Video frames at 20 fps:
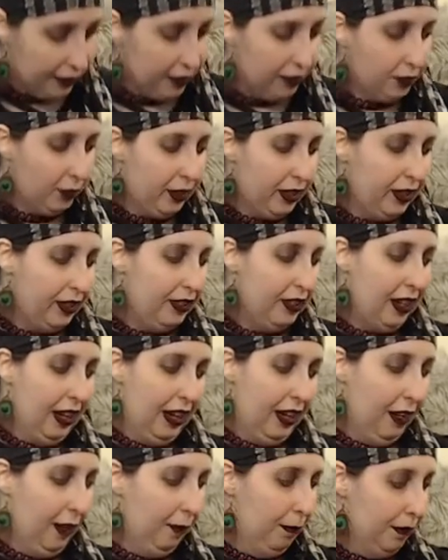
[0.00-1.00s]
this one.
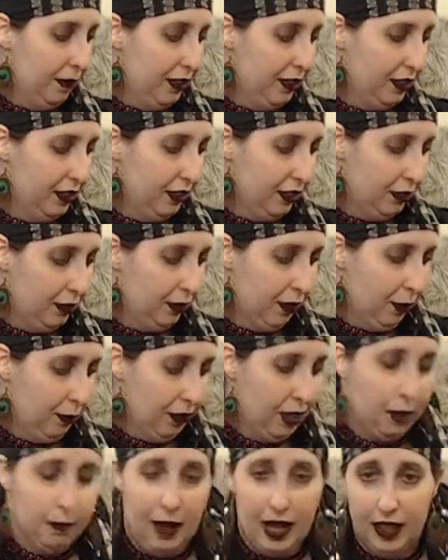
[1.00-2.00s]
This is from
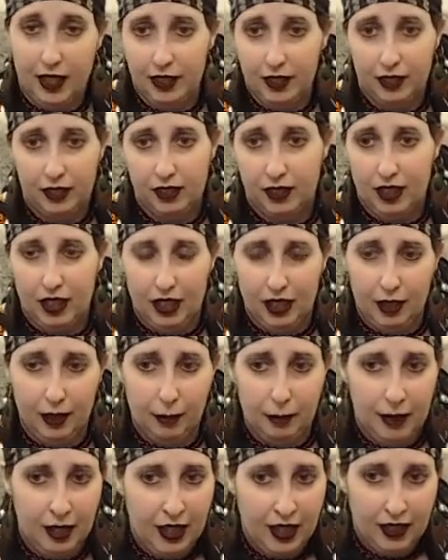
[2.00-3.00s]
Cabela's.
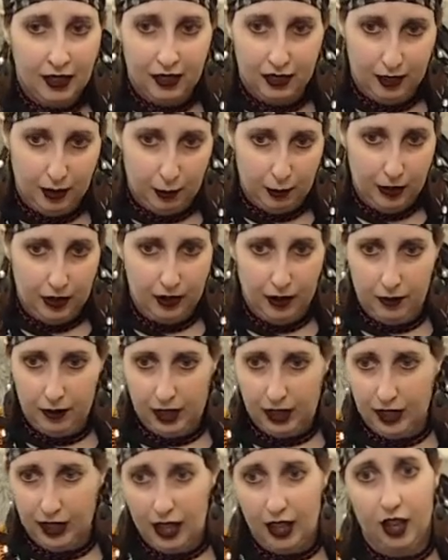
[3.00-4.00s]
This is
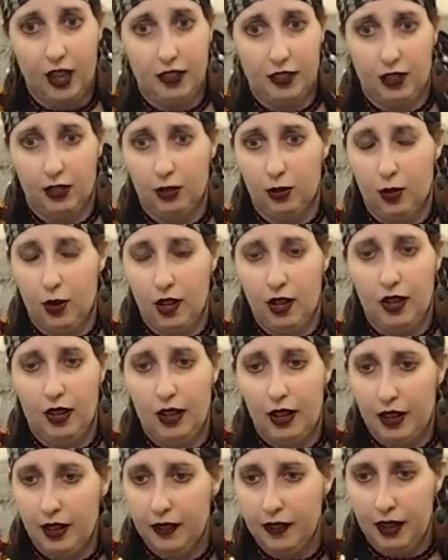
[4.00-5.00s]
specifically a hunting store
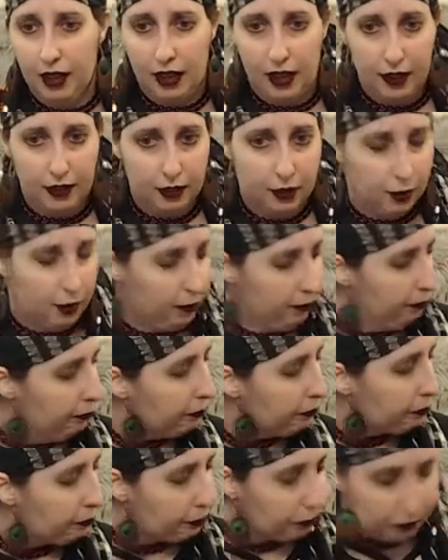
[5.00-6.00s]
that I got this one.
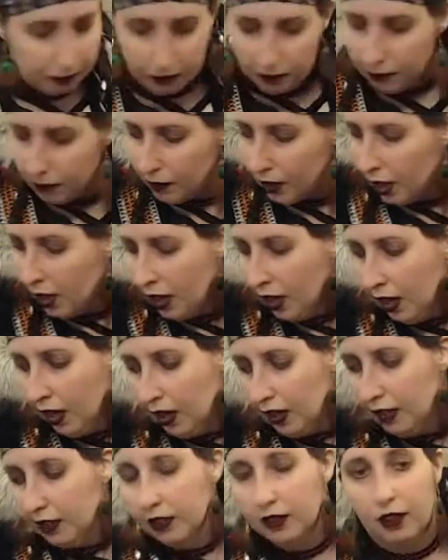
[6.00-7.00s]

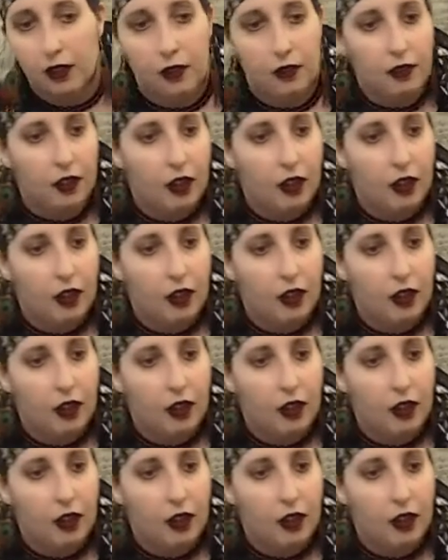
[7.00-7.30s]
So,